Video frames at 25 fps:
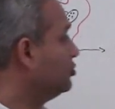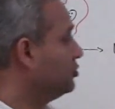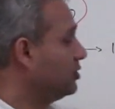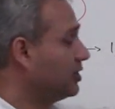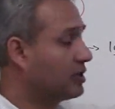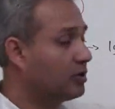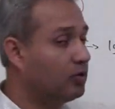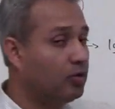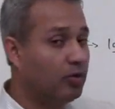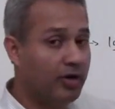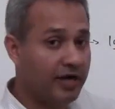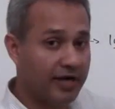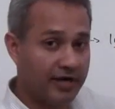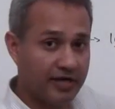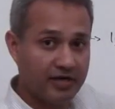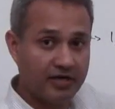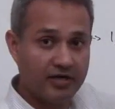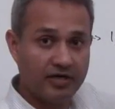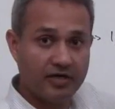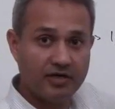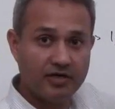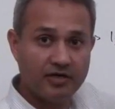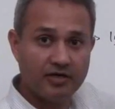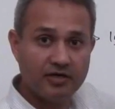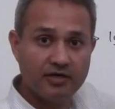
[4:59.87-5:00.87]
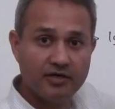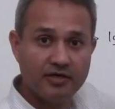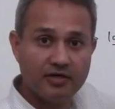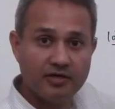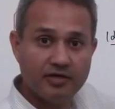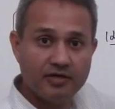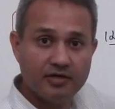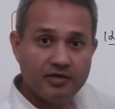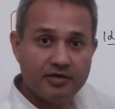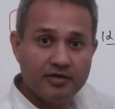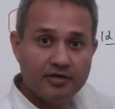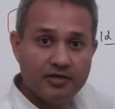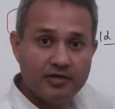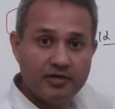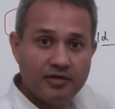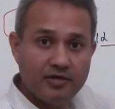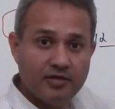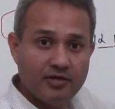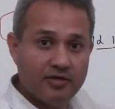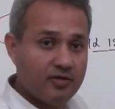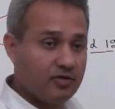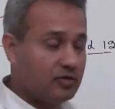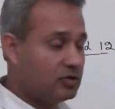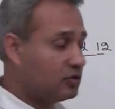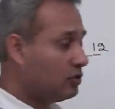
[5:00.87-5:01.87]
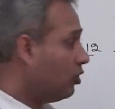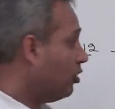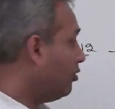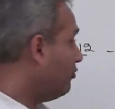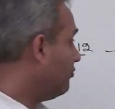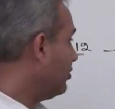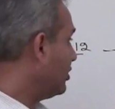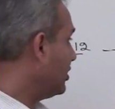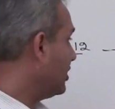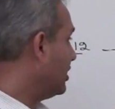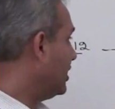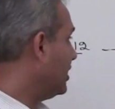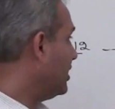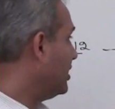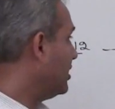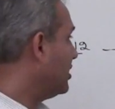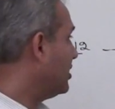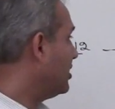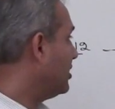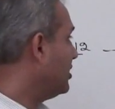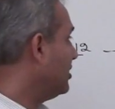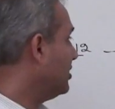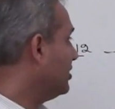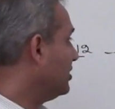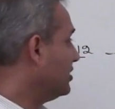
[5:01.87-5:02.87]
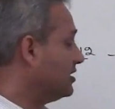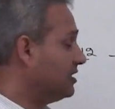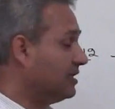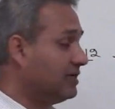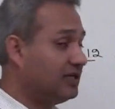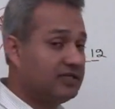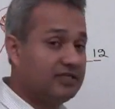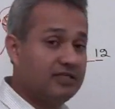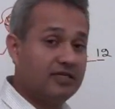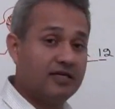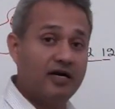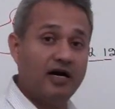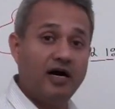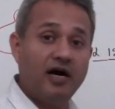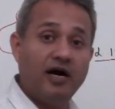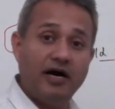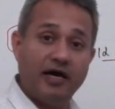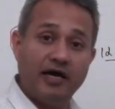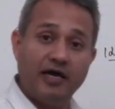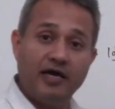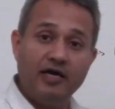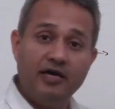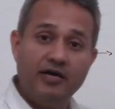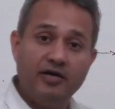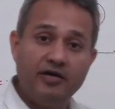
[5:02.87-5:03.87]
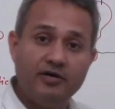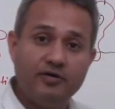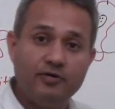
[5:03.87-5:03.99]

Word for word: to acquired. So over there, there is a guy